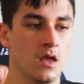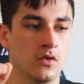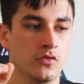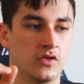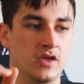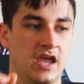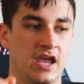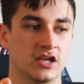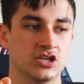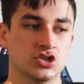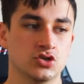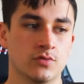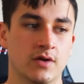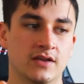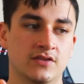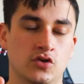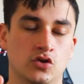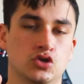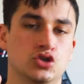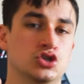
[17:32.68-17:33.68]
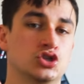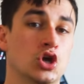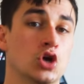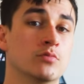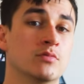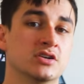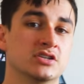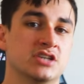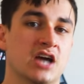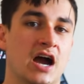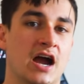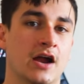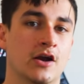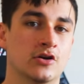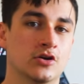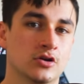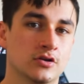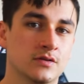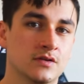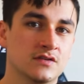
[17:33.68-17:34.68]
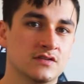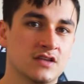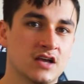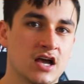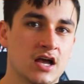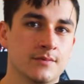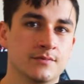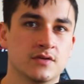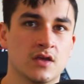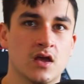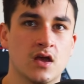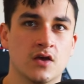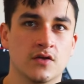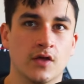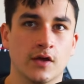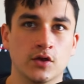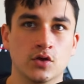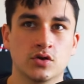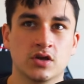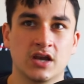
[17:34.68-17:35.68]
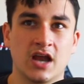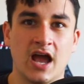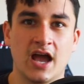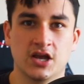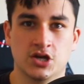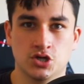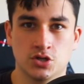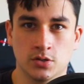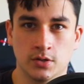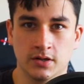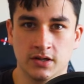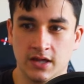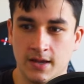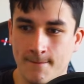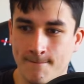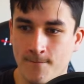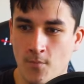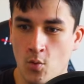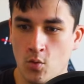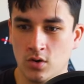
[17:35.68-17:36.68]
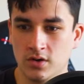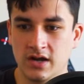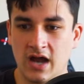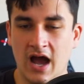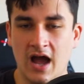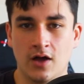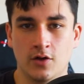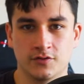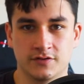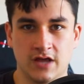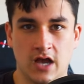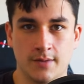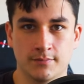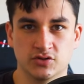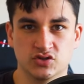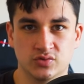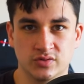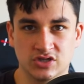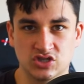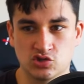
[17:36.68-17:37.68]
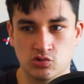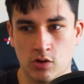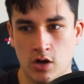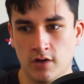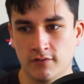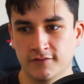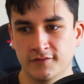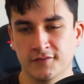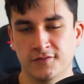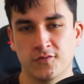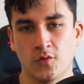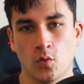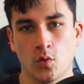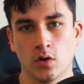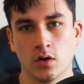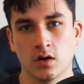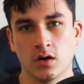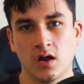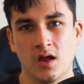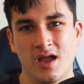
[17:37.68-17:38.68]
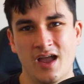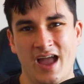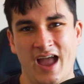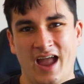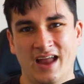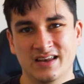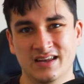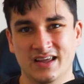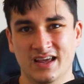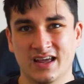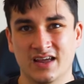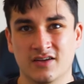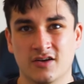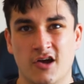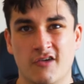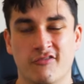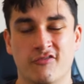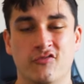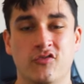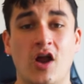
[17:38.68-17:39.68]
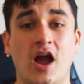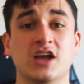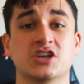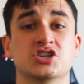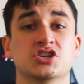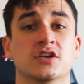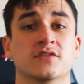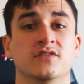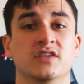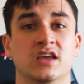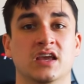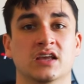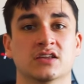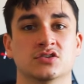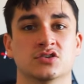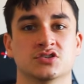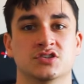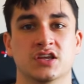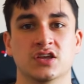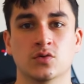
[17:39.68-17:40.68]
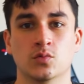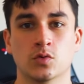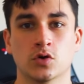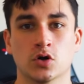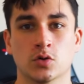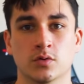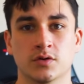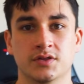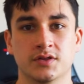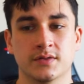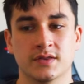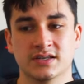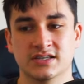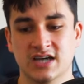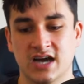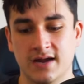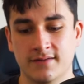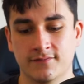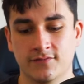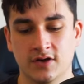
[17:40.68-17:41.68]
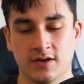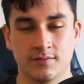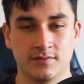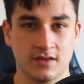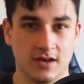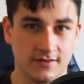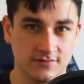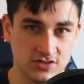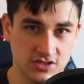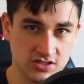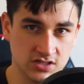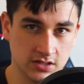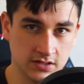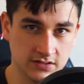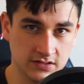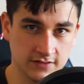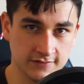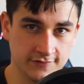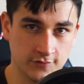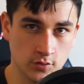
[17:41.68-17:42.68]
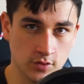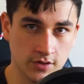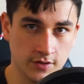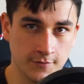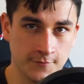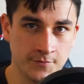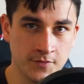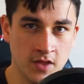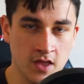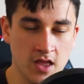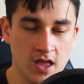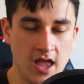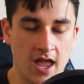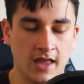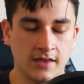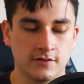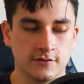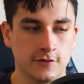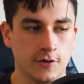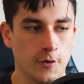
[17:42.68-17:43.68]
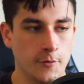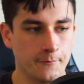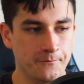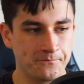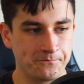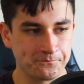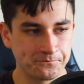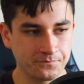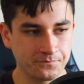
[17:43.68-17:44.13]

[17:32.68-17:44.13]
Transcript: The answer rates are so much higher during these times that you can actually get more dials out between 12 and 4 and get a fraction of the answers that you will within the time frames that I've just listed for you. And so